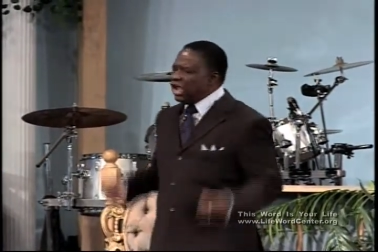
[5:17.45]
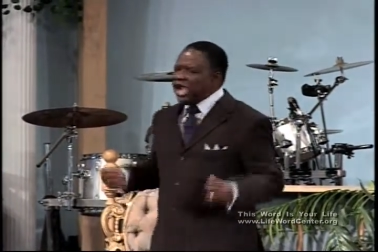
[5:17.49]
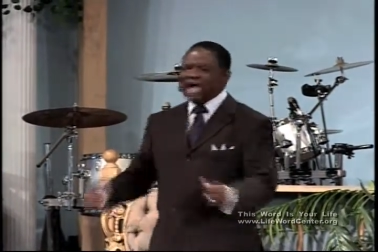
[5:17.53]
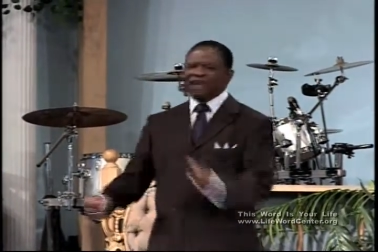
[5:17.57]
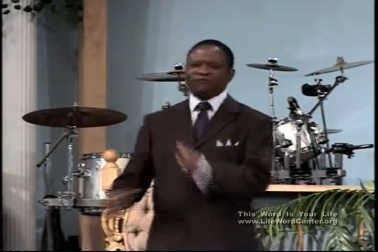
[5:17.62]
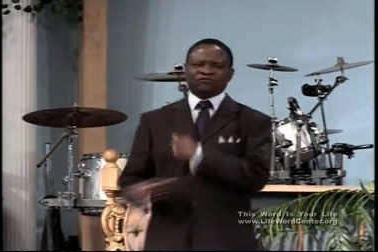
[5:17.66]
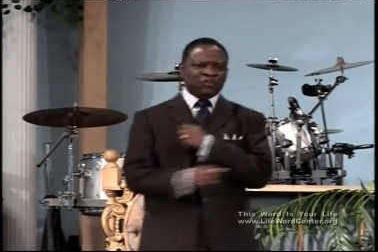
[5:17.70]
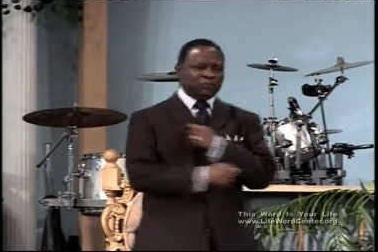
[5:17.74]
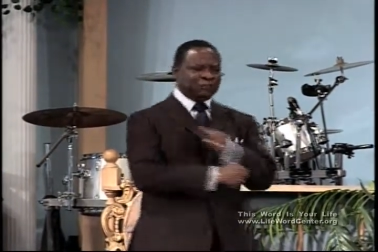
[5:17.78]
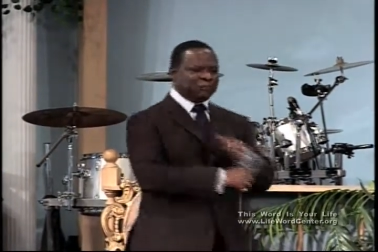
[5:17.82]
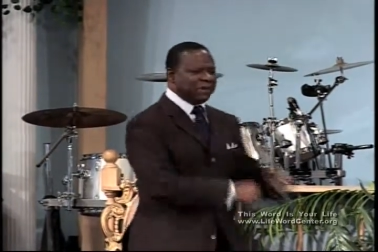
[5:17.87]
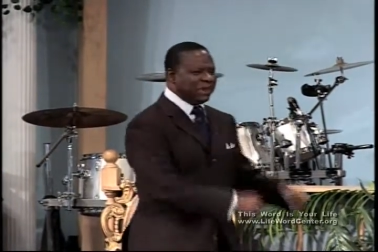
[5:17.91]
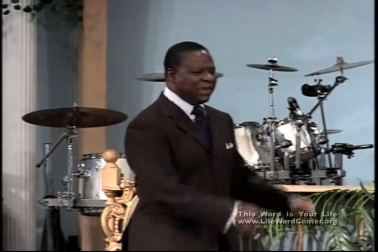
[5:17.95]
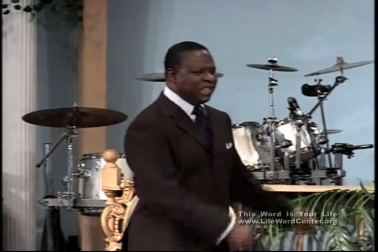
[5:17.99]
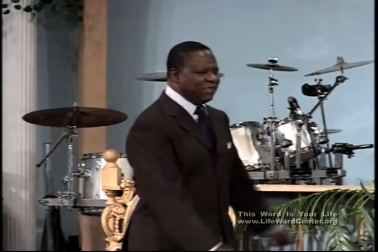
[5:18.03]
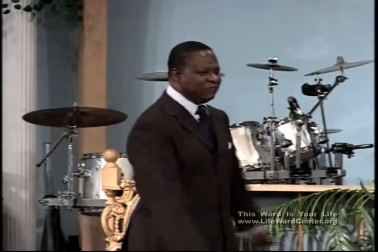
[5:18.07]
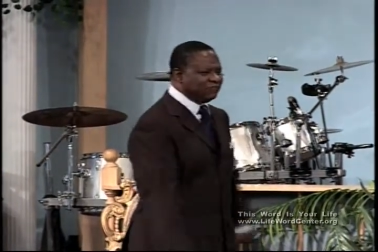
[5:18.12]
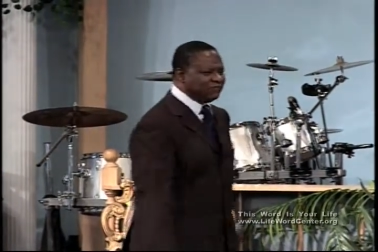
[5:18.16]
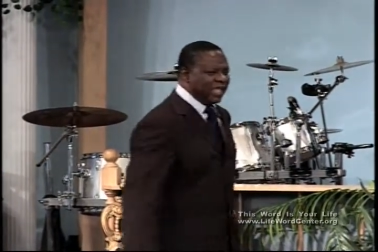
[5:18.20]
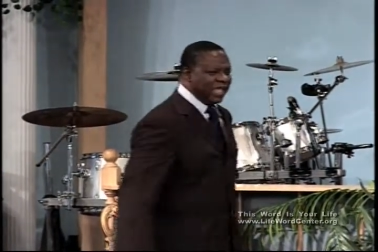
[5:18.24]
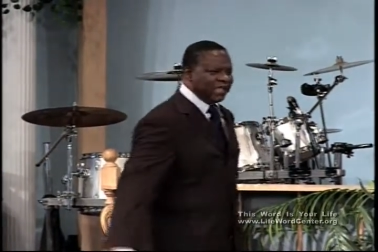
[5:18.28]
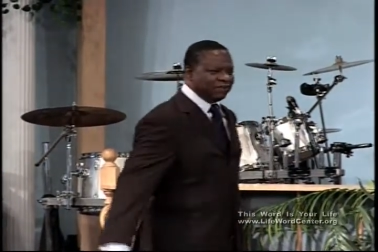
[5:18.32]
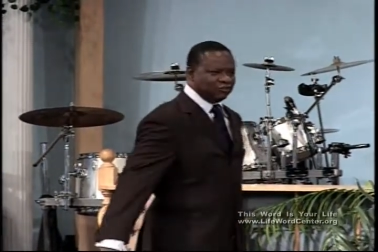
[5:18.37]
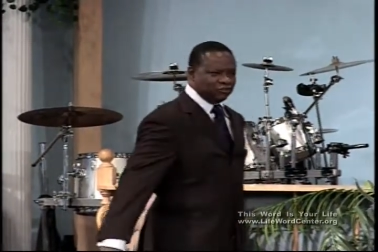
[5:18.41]
have to
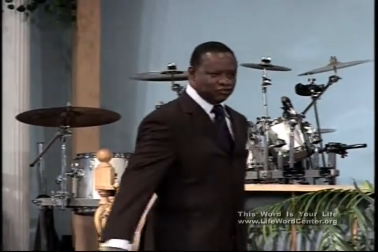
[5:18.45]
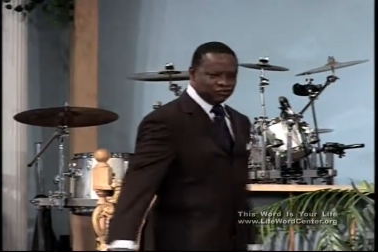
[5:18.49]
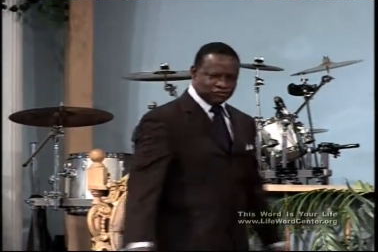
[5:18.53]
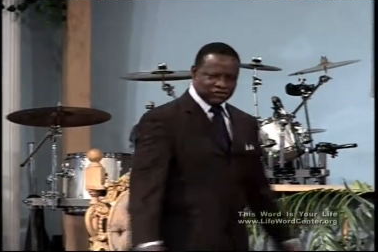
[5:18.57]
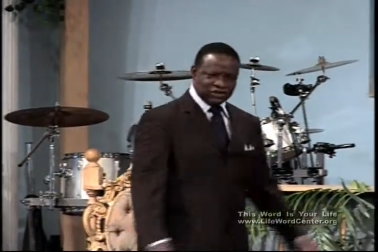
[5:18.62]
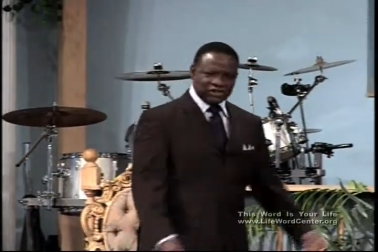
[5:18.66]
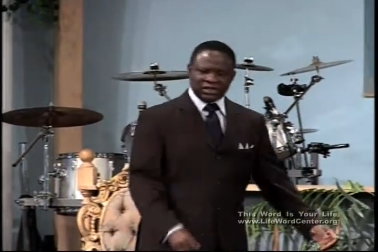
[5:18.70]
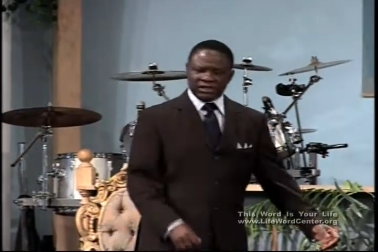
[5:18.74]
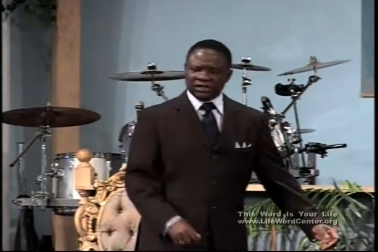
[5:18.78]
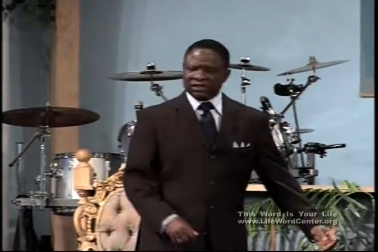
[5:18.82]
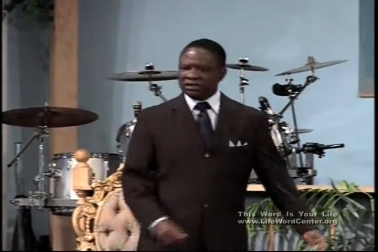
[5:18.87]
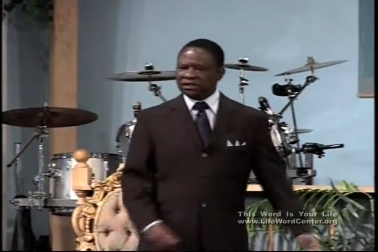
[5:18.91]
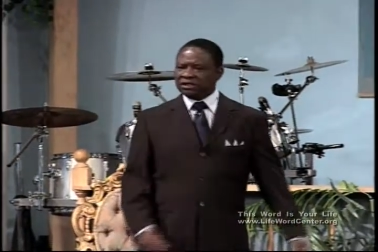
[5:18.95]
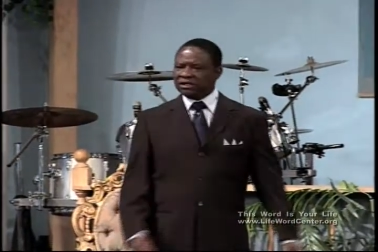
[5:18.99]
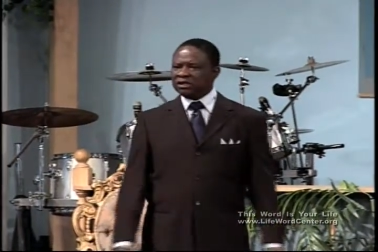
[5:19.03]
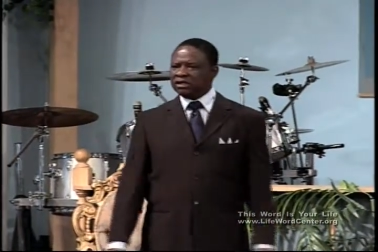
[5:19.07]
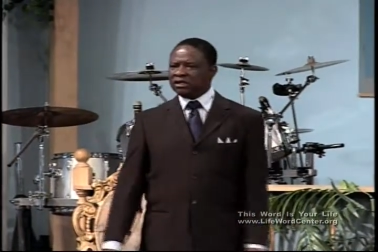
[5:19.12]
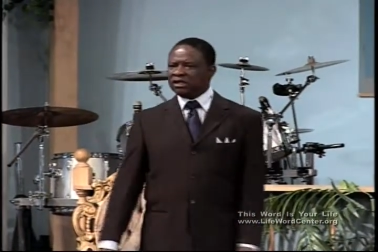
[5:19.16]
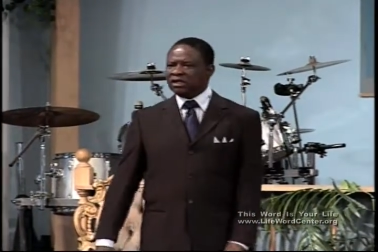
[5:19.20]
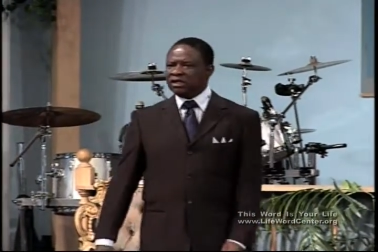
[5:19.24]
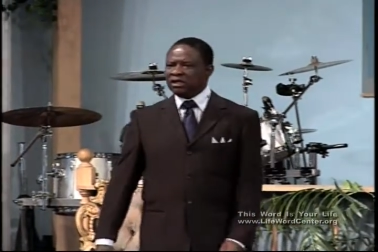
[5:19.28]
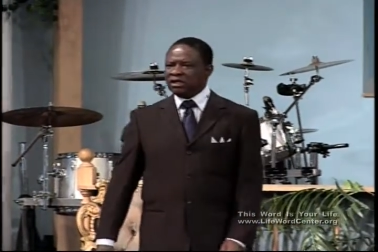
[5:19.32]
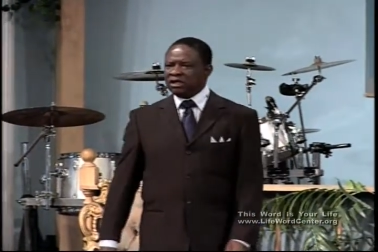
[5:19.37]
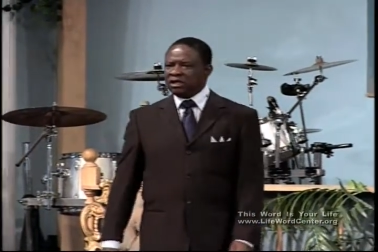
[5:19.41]
believe that, you see.
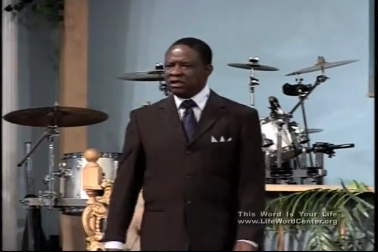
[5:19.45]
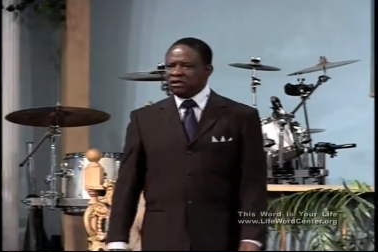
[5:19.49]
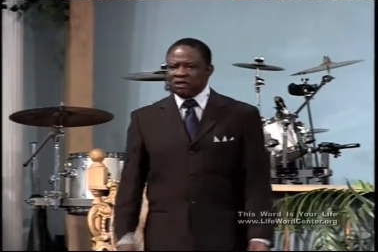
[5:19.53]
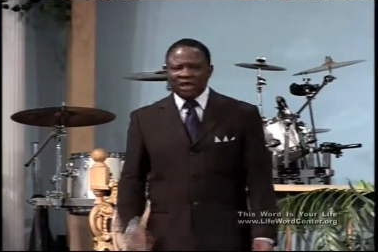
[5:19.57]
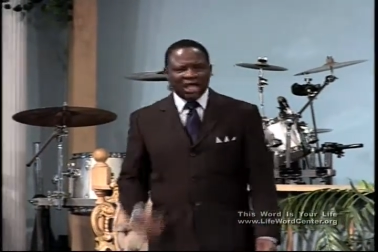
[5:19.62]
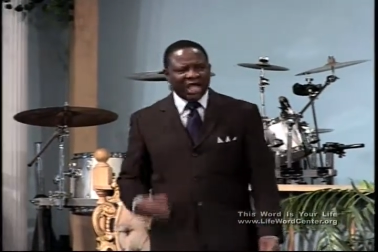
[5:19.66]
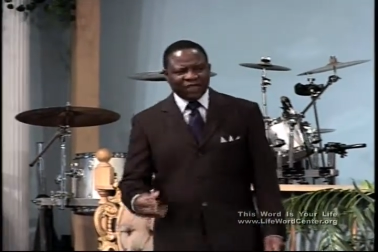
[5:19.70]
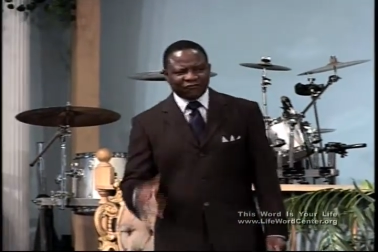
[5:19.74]
You